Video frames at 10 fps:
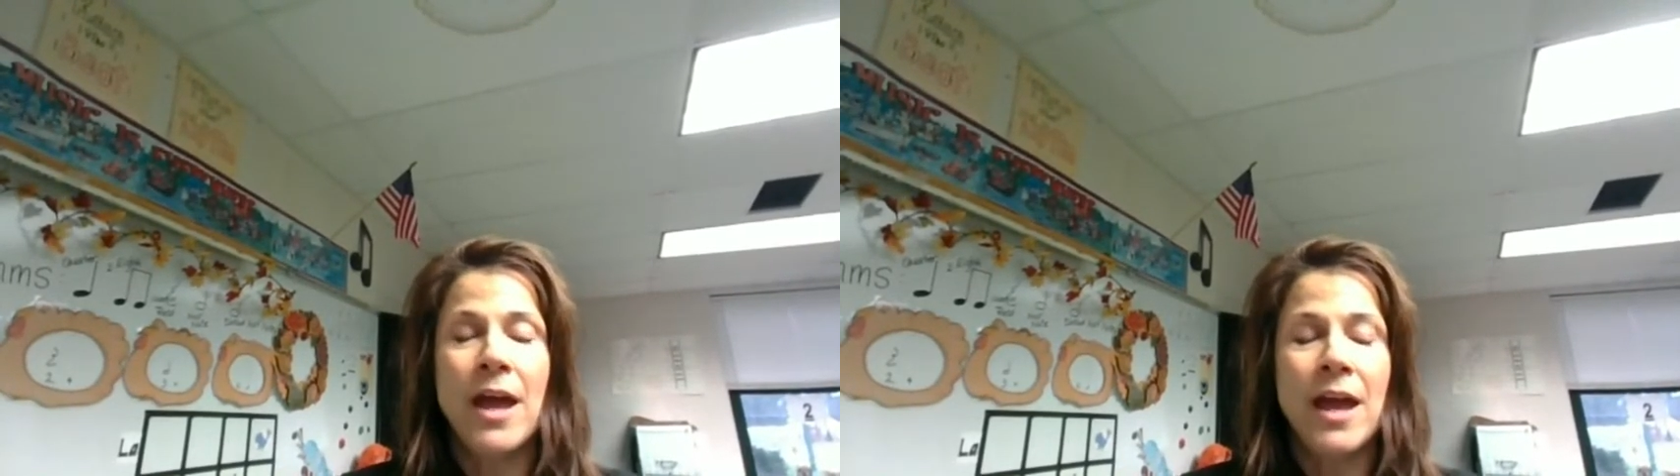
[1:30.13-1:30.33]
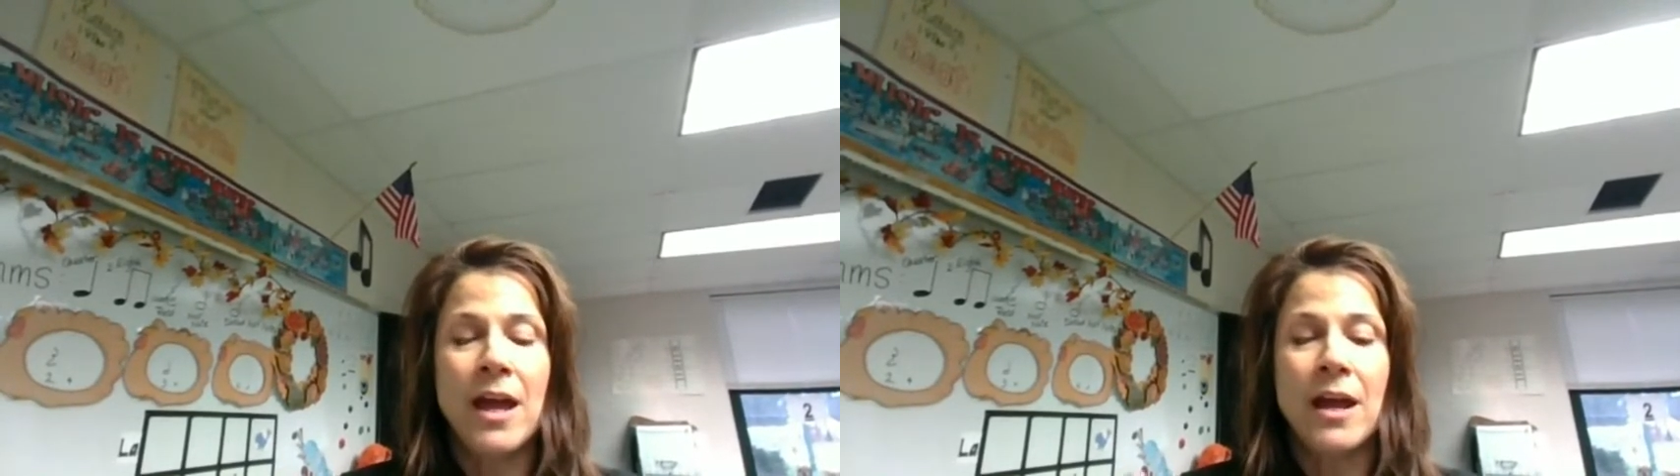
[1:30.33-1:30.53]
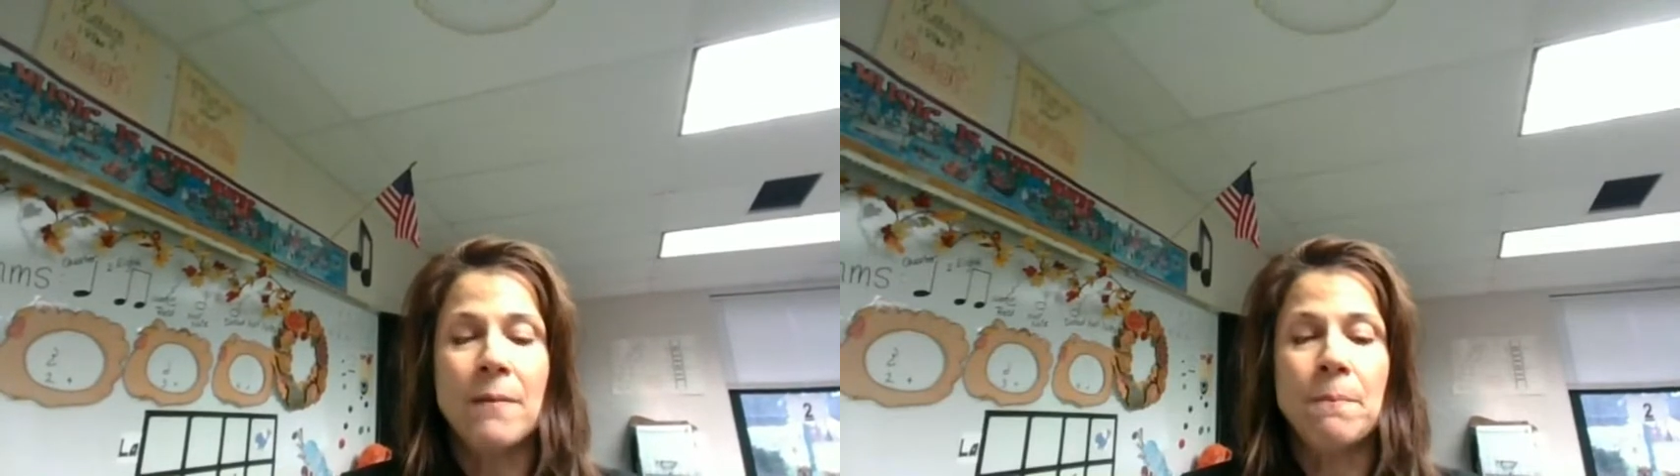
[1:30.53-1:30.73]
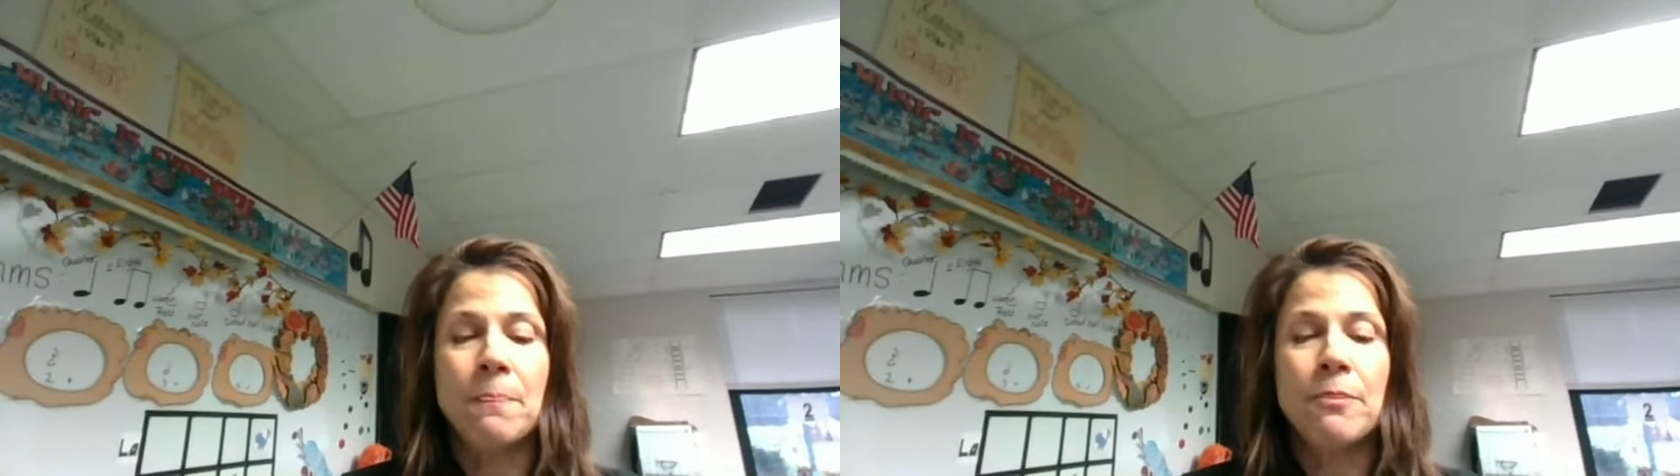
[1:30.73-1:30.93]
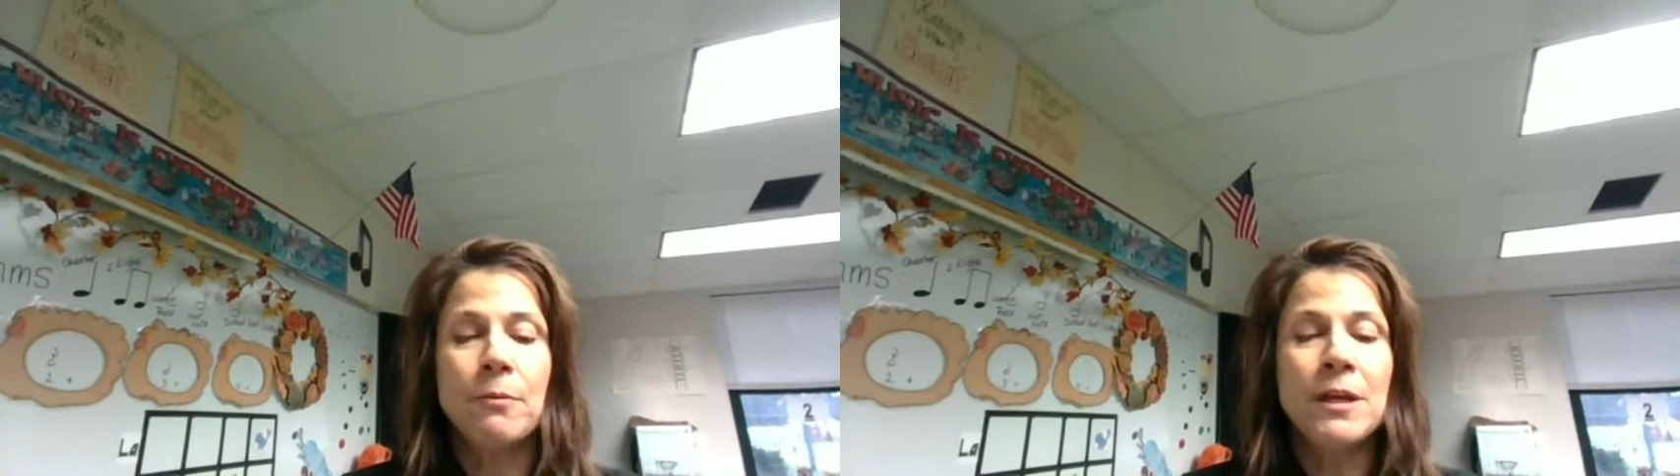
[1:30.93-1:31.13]
and
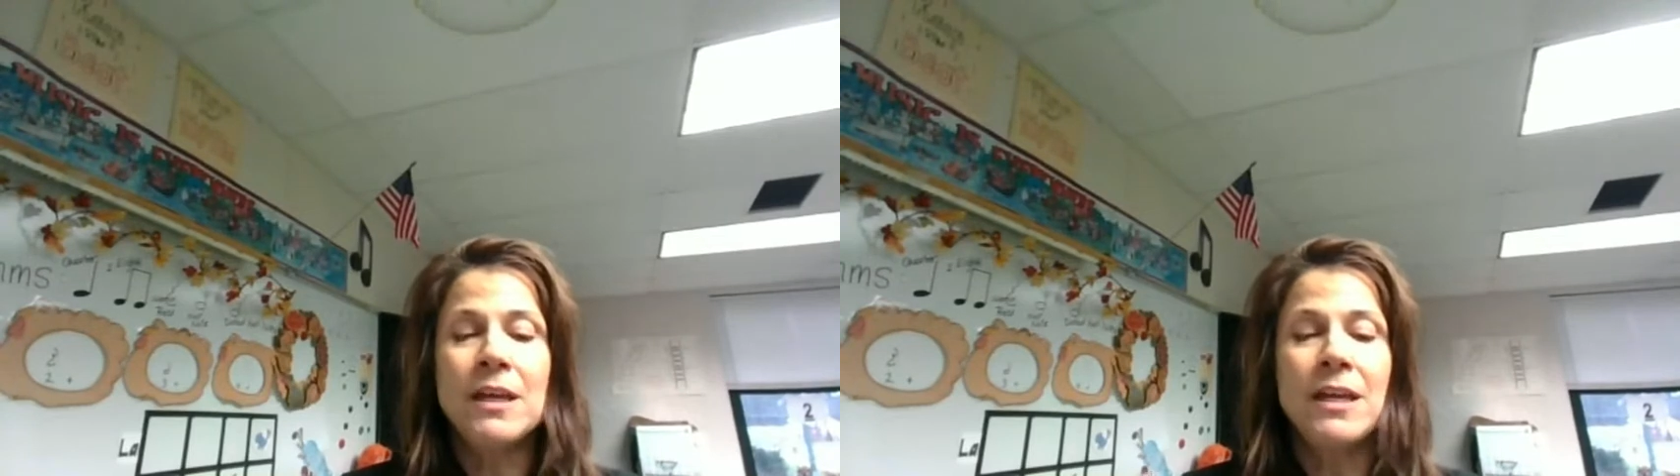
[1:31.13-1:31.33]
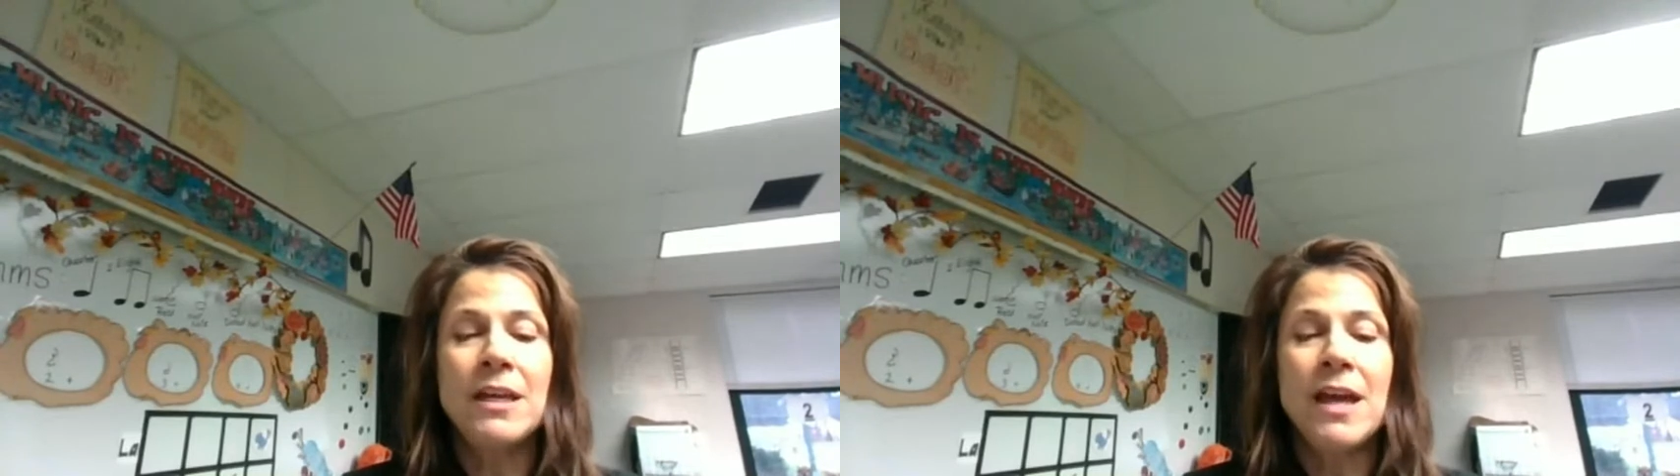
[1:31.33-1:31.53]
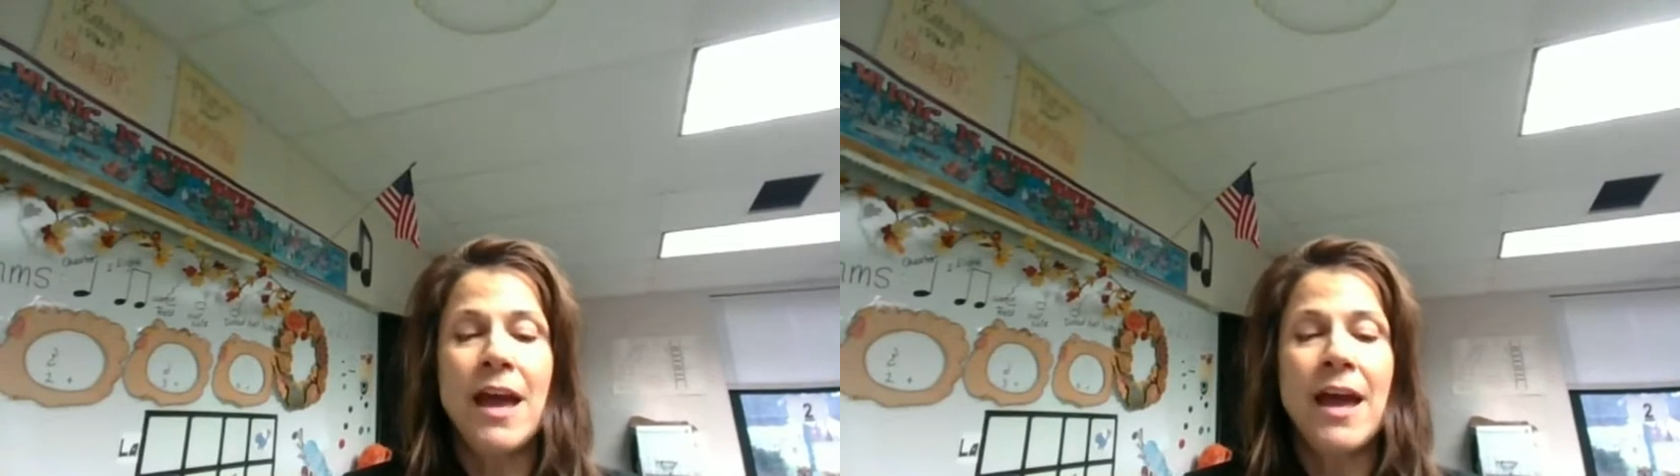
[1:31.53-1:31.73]
3